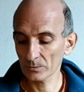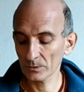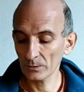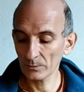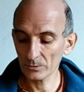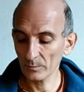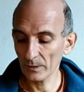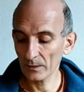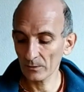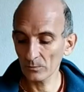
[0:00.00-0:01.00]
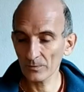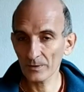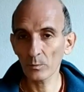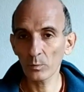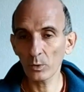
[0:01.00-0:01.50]
in order to make a roof,
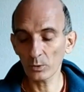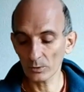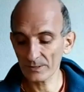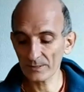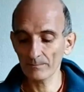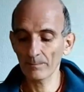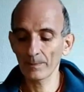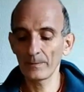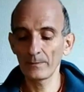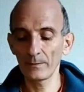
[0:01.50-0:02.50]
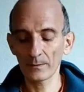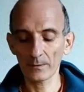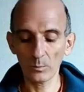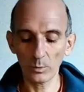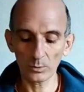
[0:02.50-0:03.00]
the walls
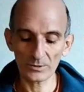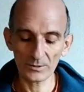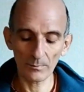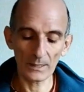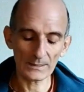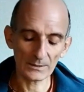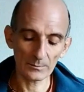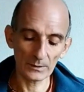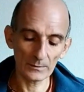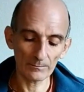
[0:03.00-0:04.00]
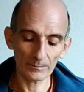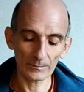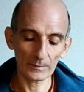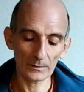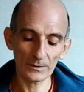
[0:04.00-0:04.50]
must be
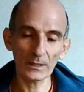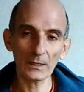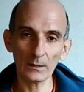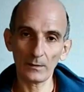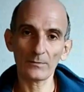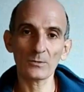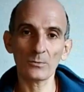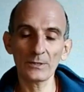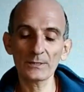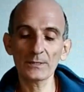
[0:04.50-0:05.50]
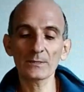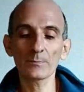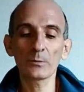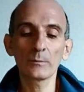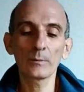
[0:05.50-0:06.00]
thick enough. So this is
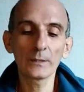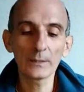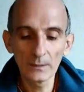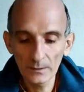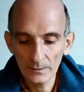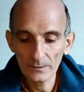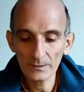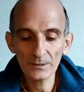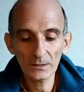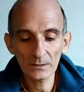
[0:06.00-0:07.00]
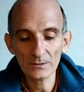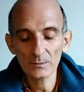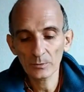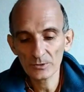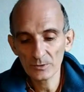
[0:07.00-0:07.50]
probably the
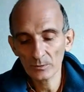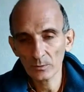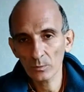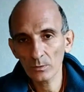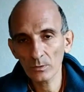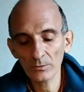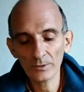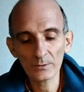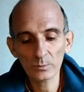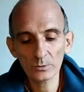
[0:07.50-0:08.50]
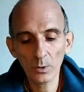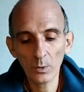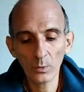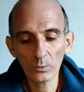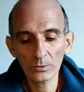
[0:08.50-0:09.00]
thinnest possible wall that would
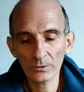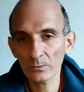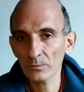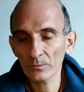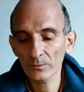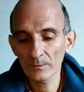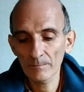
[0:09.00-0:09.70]
hold the roof.